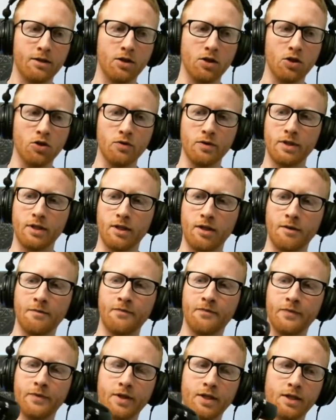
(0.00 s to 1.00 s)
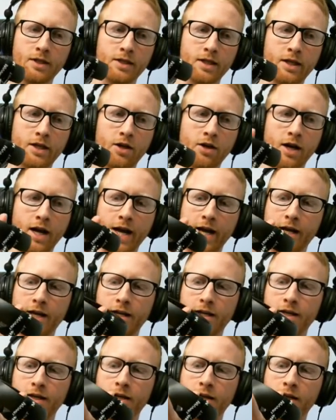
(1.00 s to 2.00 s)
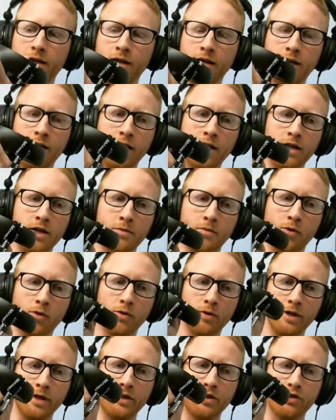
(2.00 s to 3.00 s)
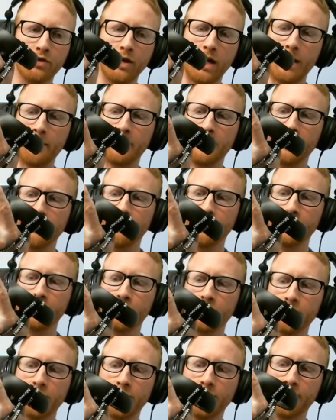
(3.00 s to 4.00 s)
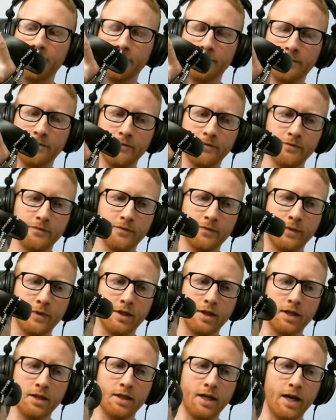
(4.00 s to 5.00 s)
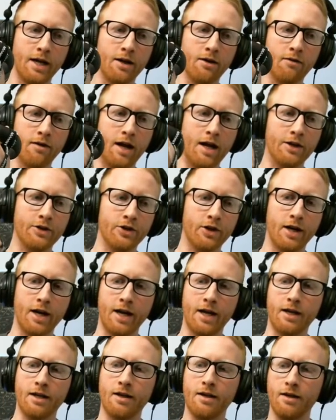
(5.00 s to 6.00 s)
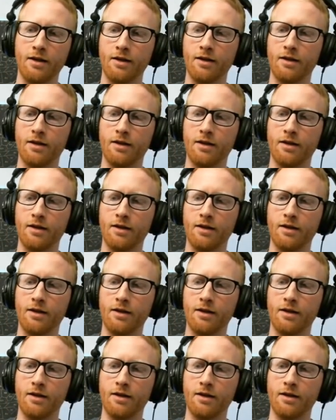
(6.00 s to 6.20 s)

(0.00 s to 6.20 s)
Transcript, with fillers: to loosen them, you stick your hand in, and you pull each strap individually to tighten around your hand,